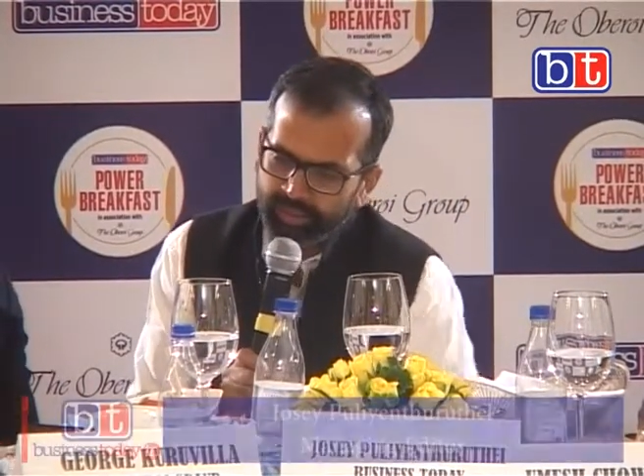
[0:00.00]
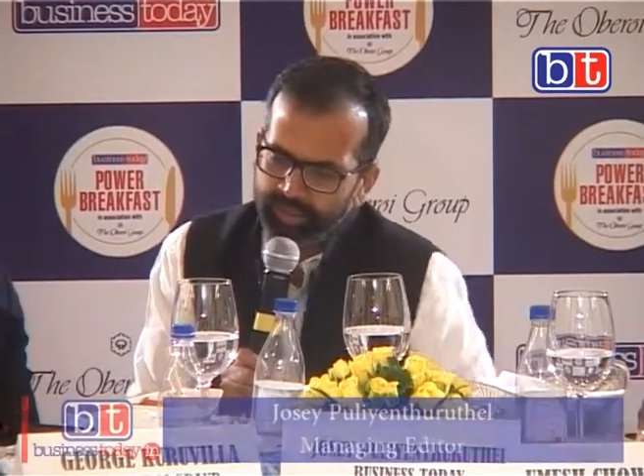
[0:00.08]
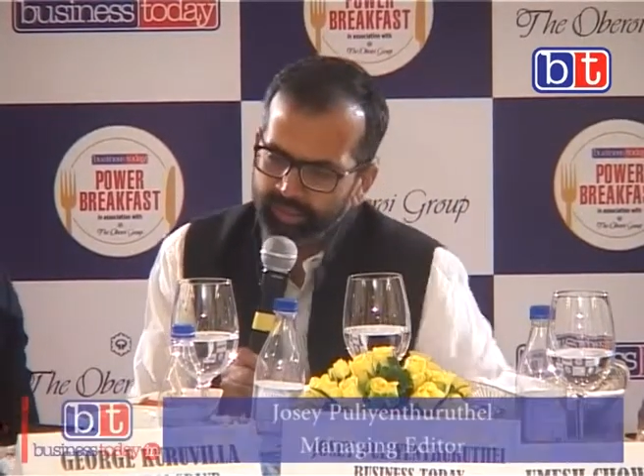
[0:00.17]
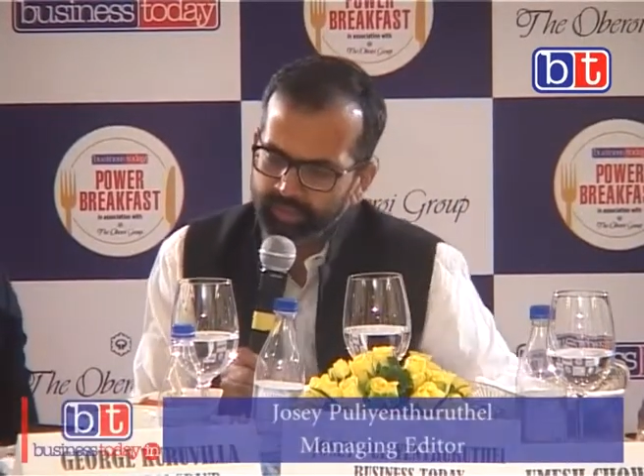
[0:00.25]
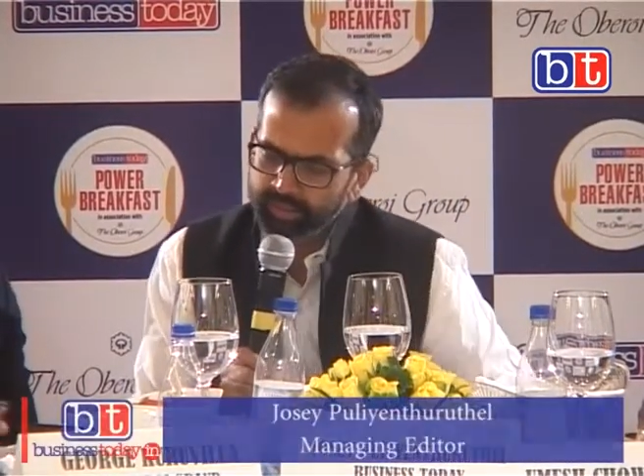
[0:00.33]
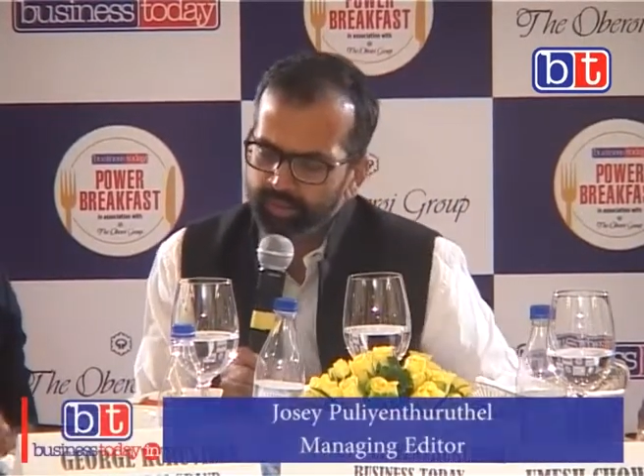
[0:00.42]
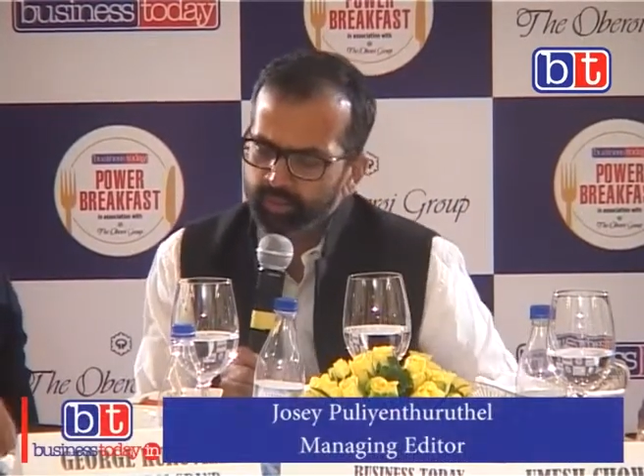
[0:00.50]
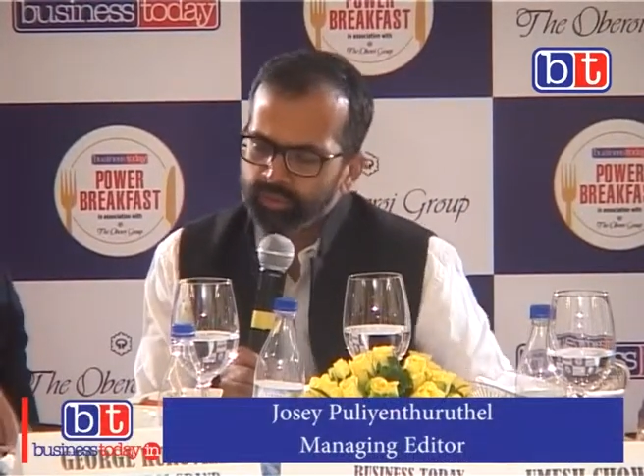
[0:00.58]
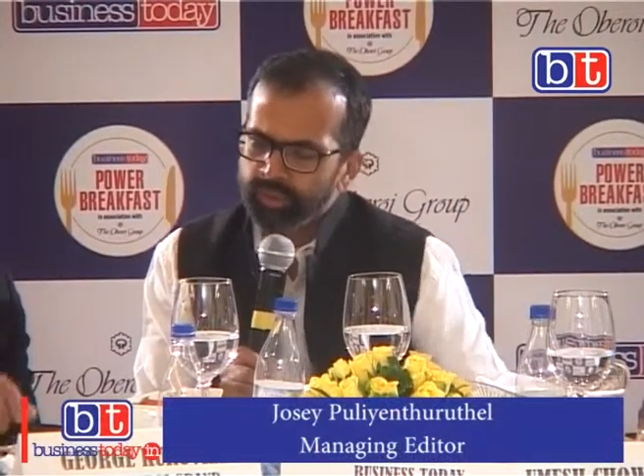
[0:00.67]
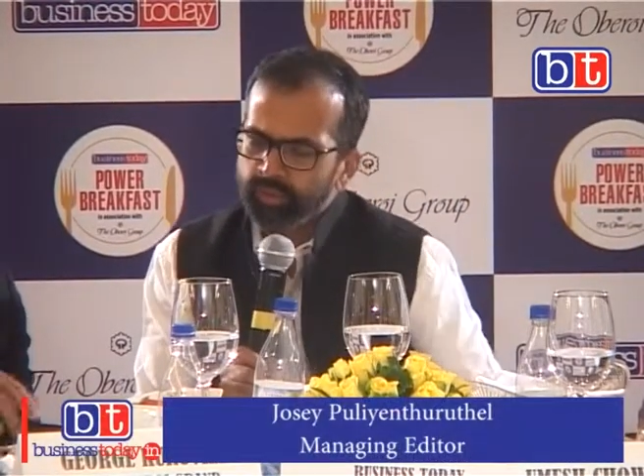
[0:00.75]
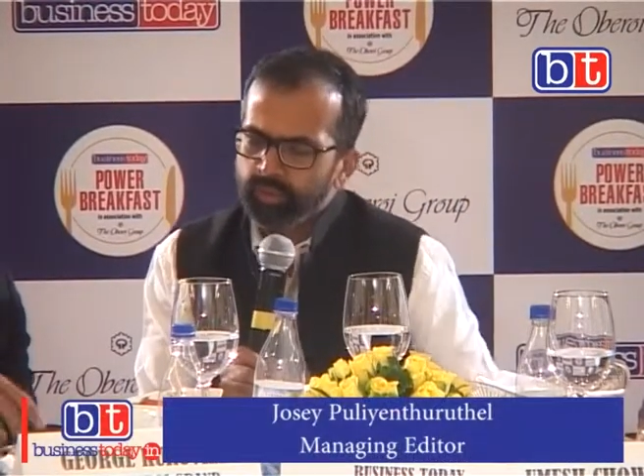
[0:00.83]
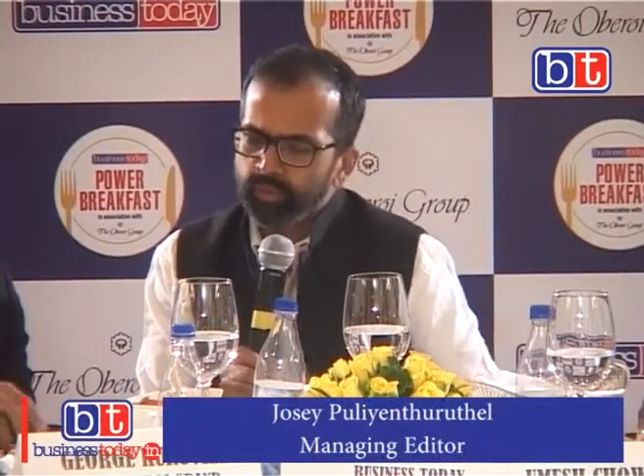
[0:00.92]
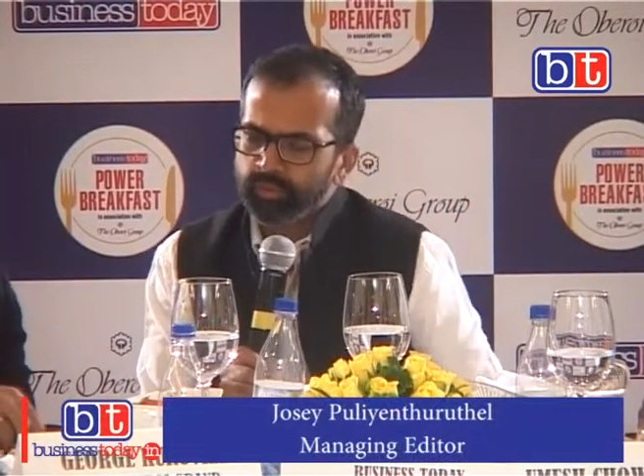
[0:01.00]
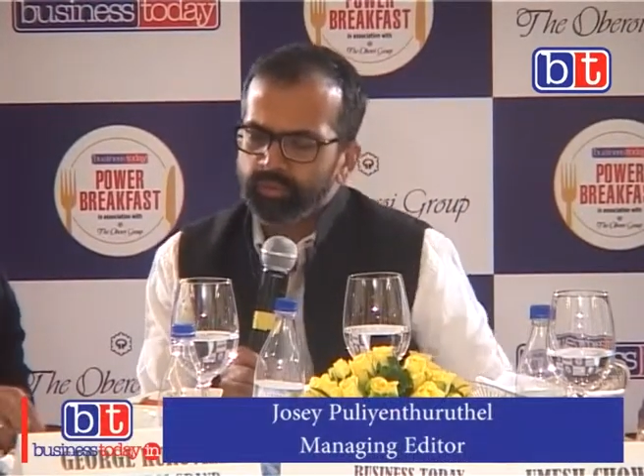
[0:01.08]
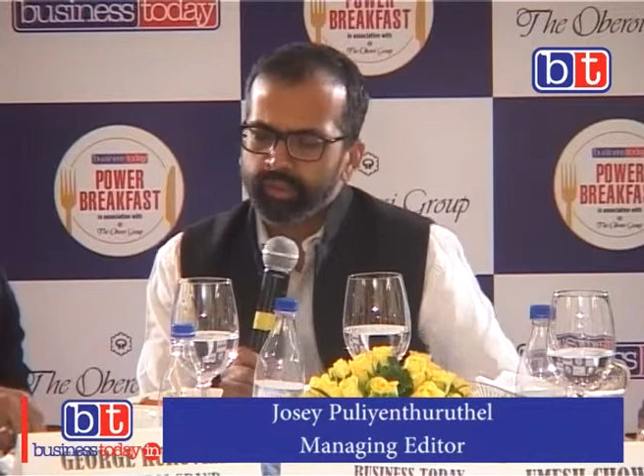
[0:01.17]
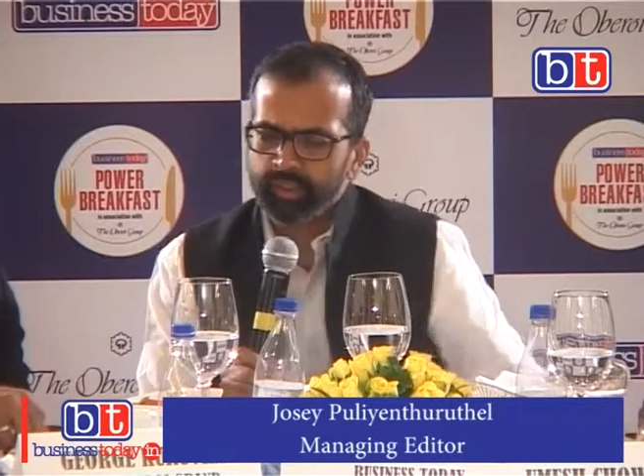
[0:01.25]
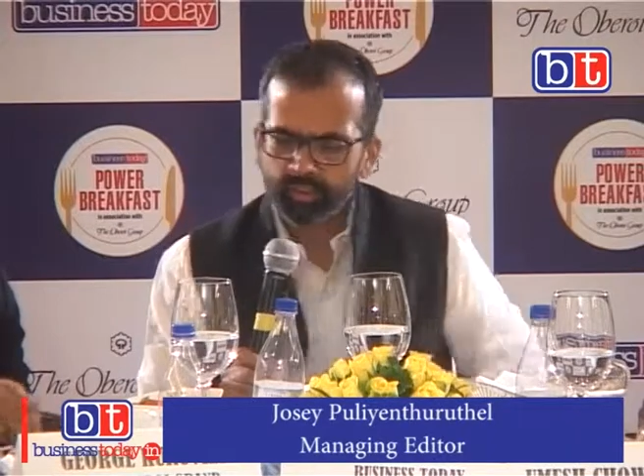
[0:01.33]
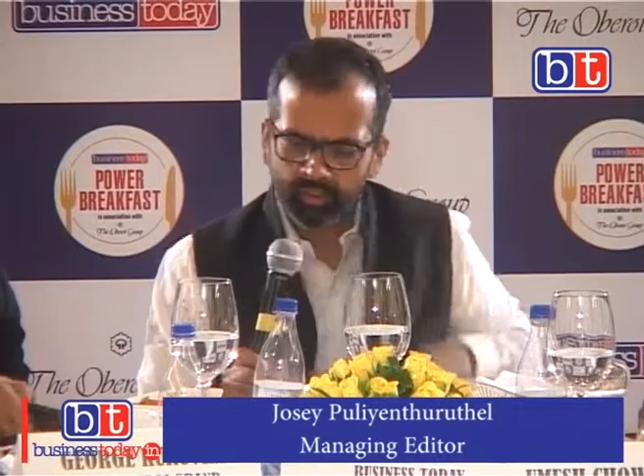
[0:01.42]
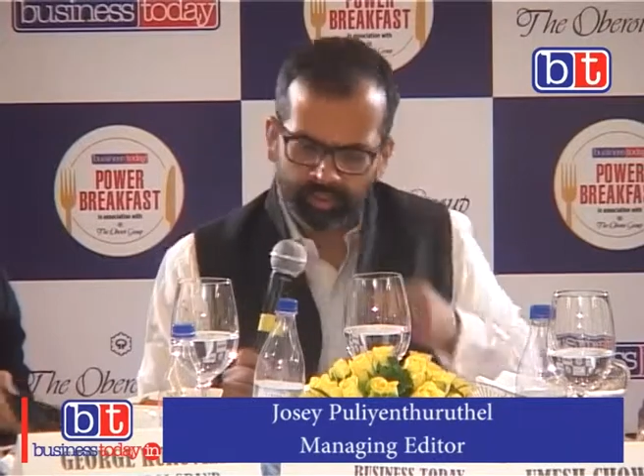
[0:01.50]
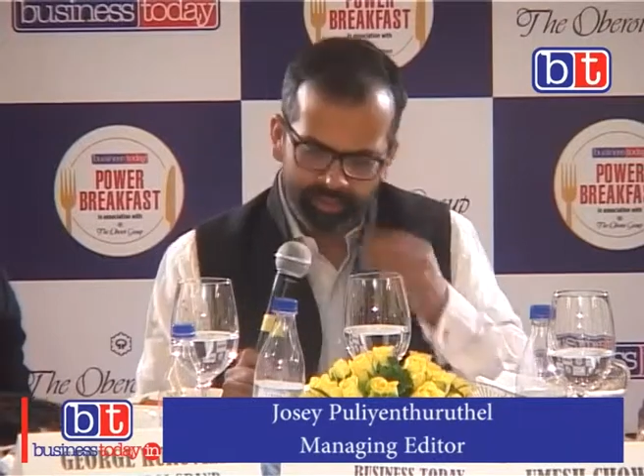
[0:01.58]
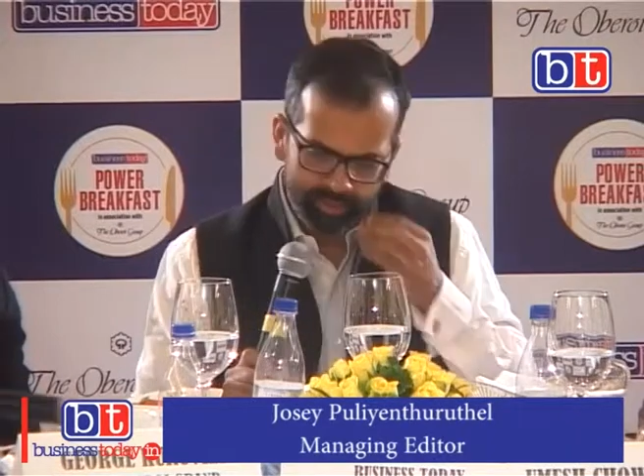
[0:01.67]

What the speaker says: thing into the